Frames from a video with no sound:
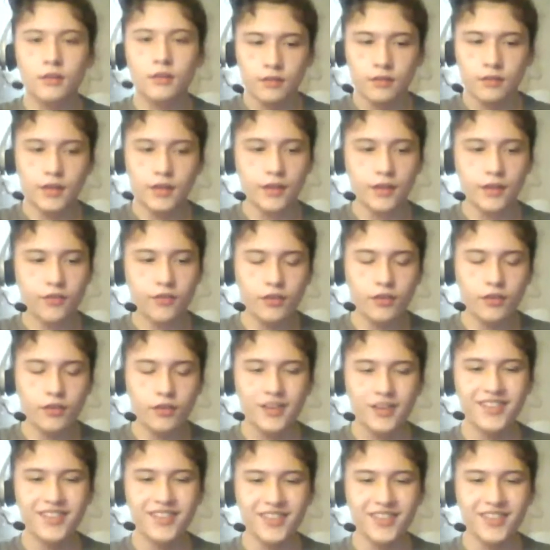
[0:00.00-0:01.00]
that's
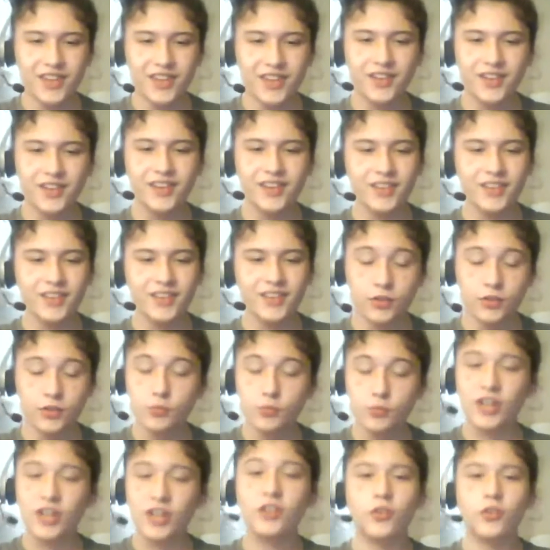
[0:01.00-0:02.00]
the YouTube
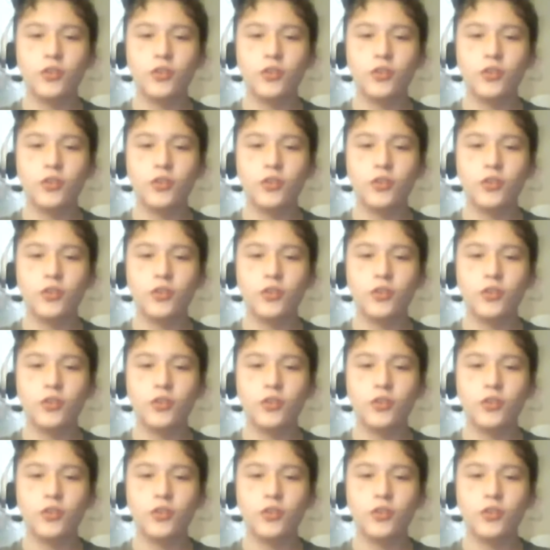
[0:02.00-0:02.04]
channel.